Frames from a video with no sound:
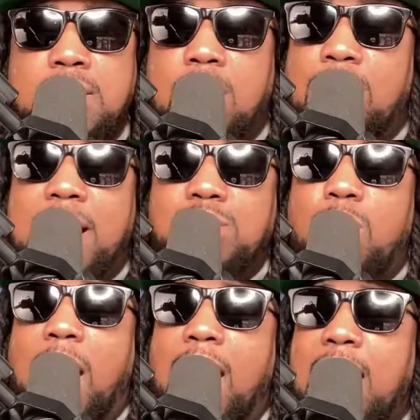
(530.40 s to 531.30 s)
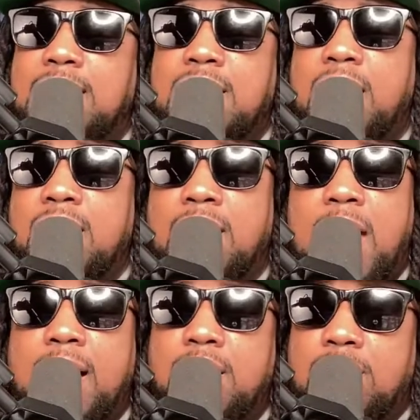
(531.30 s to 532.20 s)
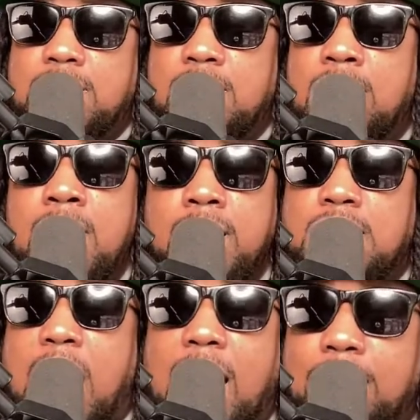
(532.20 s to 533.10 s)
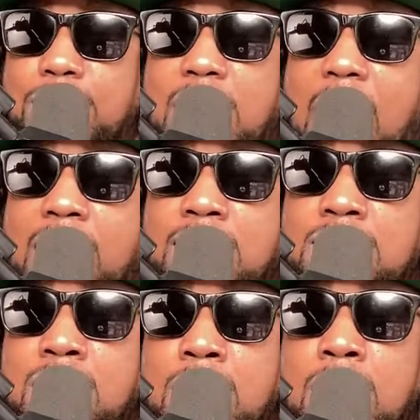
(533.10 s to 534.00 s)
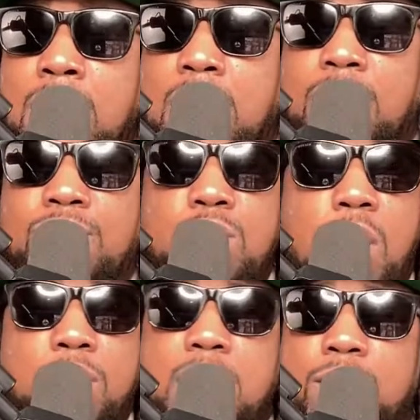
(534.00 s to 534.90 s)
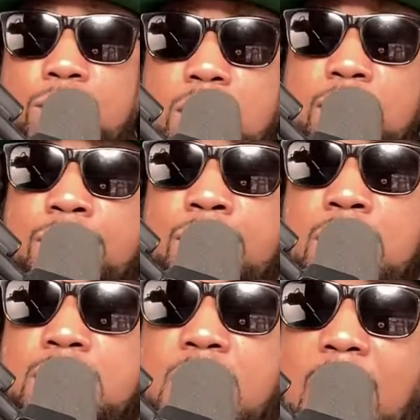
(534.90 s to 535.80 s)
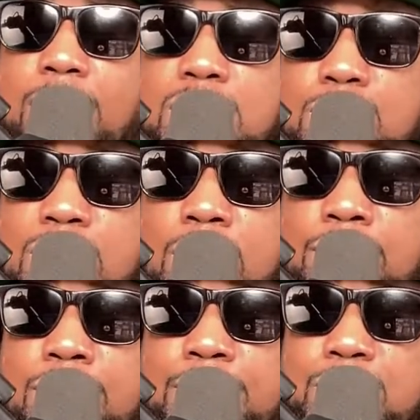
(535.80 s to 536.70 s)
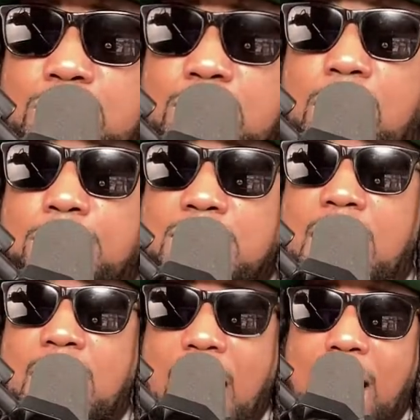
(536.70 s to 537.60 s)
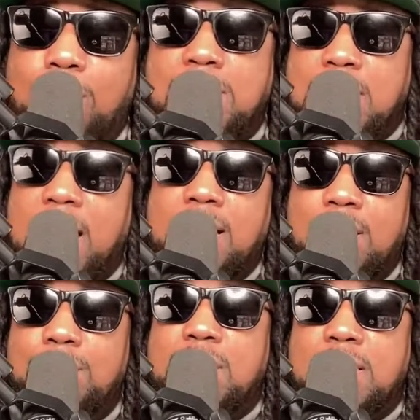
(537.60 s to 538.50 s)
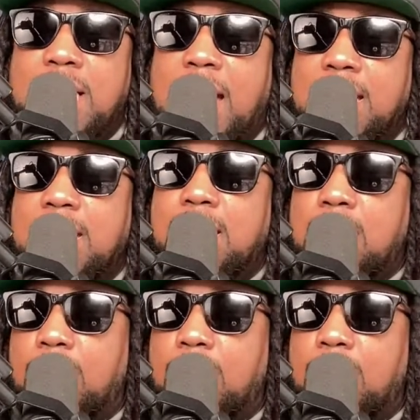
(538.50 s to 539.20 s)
So that's why I take a lackluster Tyler Biadasz if you're gonna get rid of Tyron Smith. You see what I'm saying? I would take him because I need